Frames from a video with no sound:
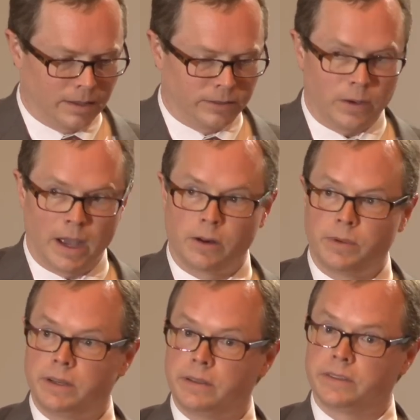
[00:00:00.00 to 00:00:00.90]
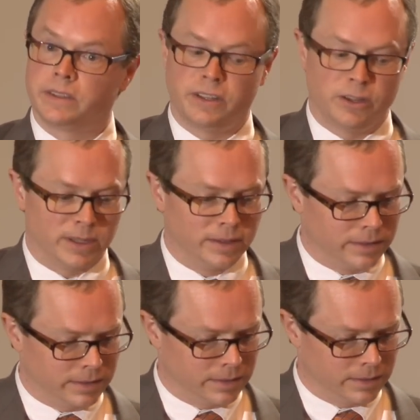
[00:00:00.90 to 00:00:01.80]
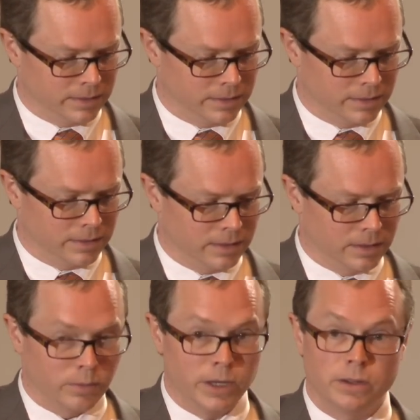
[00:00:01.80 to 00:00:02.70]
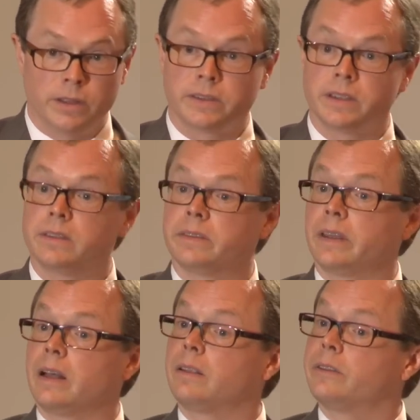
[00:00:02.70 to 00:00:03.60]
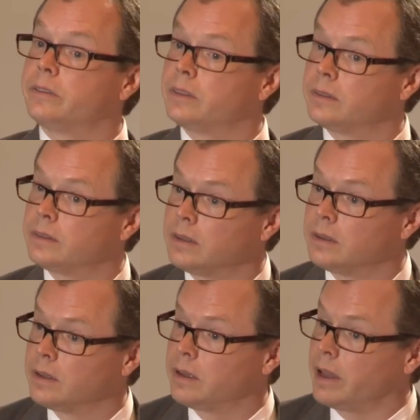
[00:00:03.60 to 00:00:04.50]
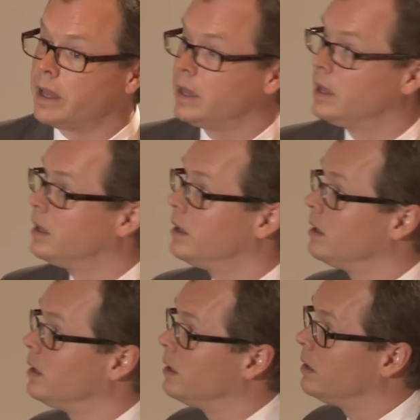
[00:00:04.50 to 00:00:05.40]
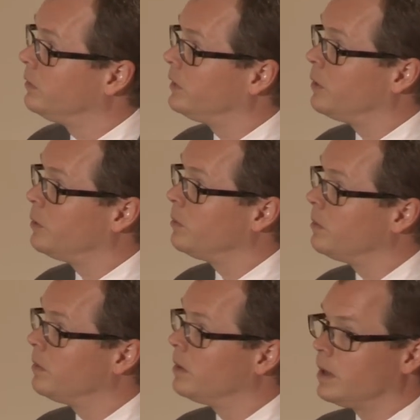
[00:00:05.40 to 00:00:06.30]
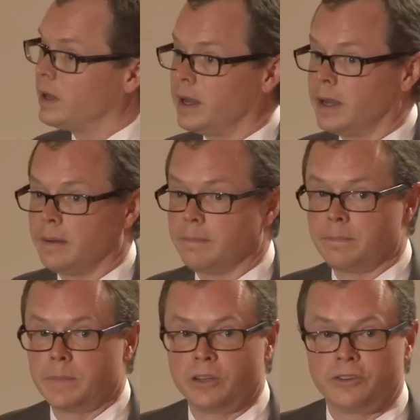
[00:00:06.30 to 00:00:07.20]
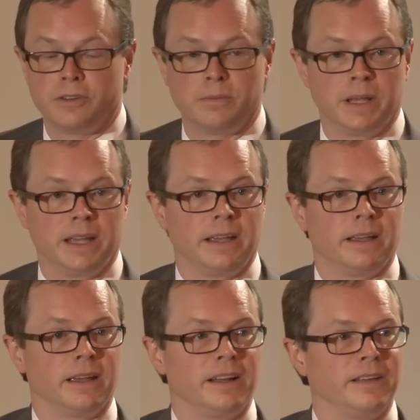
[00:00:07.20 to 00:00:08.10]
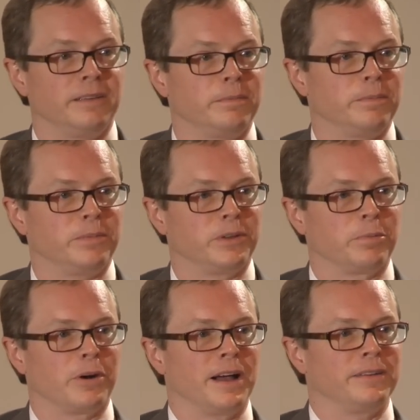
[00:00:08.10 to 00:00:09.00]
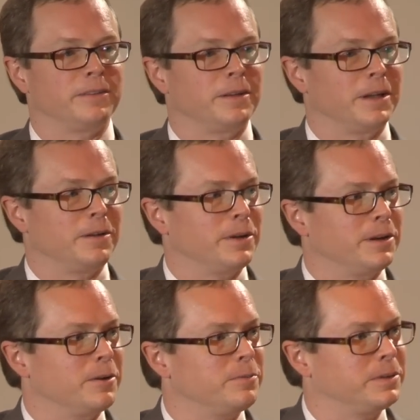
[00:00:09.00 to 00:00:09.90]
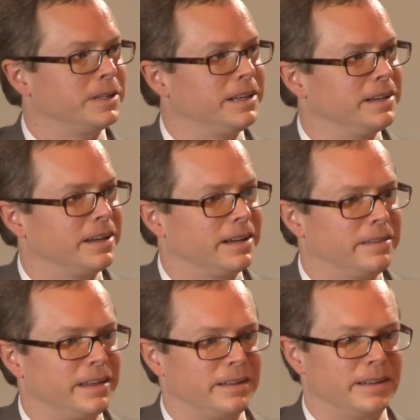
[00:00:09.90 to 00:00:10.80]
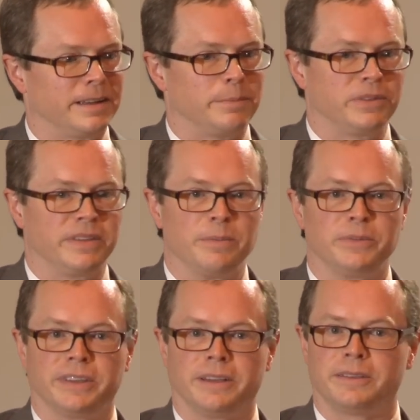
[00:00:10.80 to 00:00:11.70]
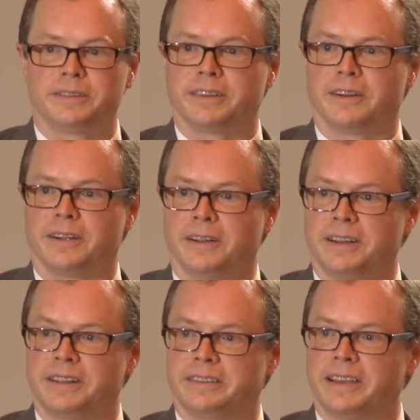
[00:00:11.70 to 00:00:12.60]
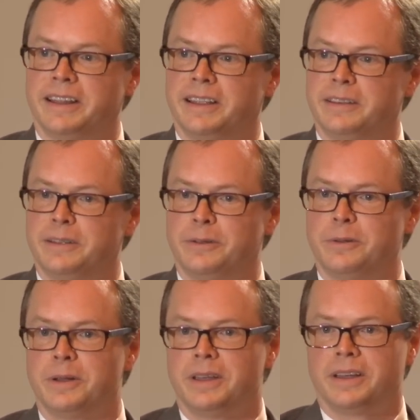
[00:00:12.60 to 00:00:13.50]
So how do we do this in humans? We do this in cells. Okay? So it shouldn't be any surprise to anyone, hopefully, that stem cells are an exciting new